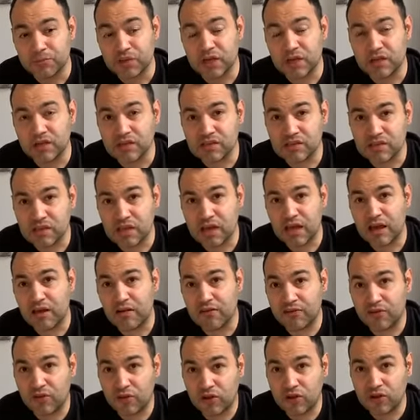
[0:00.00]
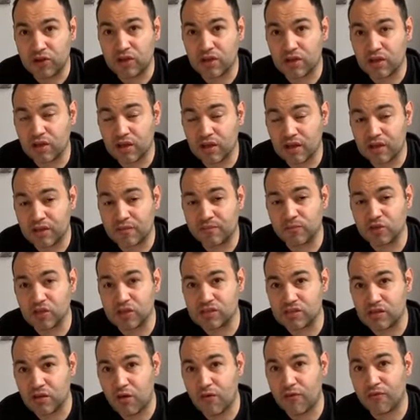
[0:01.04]
and let's see how far you can get
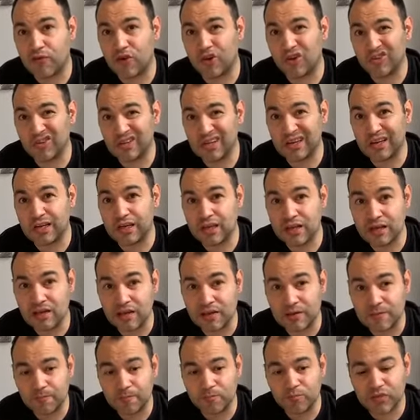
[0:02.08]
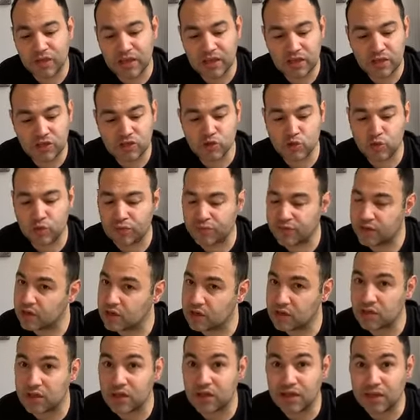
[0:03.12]
yourself on the league. It is all
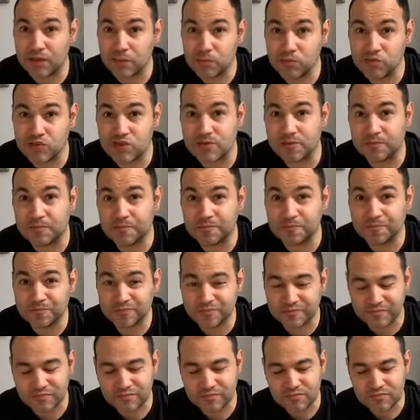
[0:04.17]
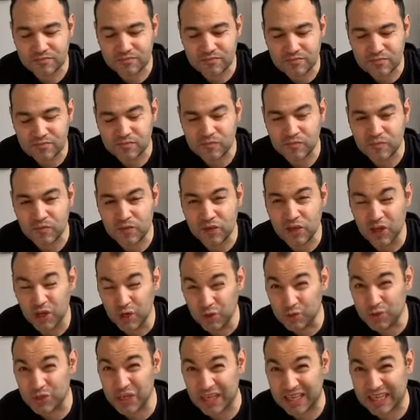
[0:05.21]
fun and games.
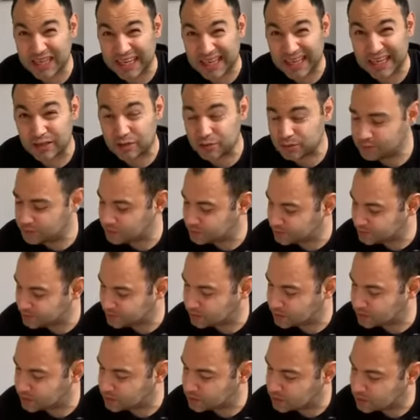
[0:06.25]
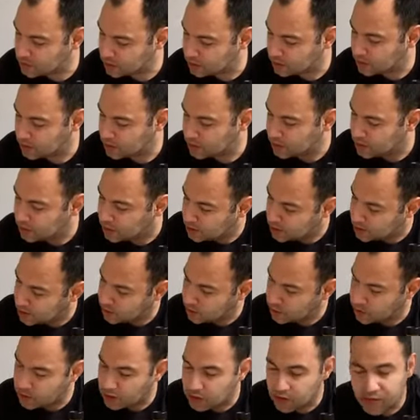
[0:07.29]
Go check it out.
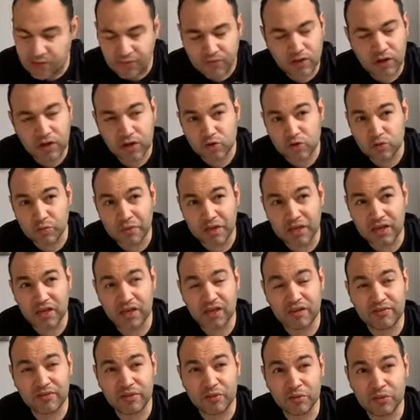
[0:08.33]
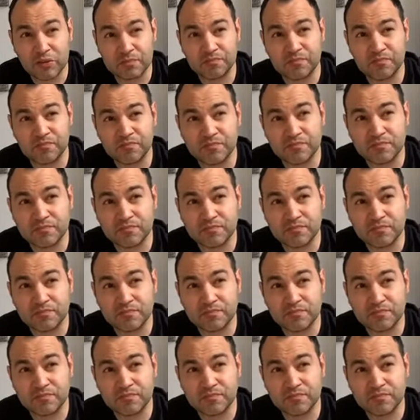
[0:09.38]
There we go, final minute, everyone.